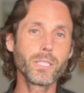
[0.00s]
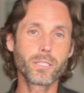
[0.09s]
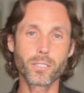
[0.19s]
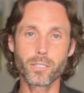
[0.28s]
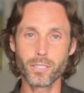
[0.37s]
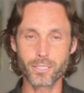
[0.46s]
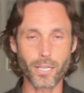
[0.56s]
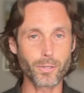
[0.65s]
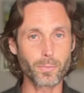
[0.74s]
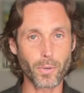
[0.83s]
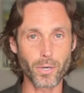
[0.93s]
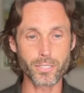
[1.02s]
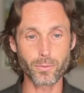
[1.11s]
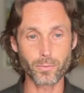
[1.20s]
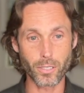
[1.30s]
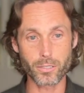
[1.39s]
good in these other parts
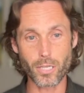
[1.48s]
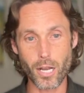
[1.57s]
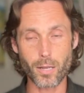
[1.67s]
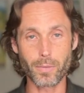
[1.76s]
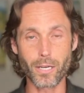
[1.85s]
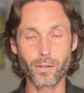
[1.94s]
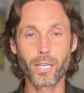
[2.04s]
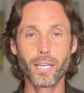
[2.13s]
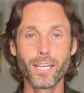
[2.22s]
that we're going to talk about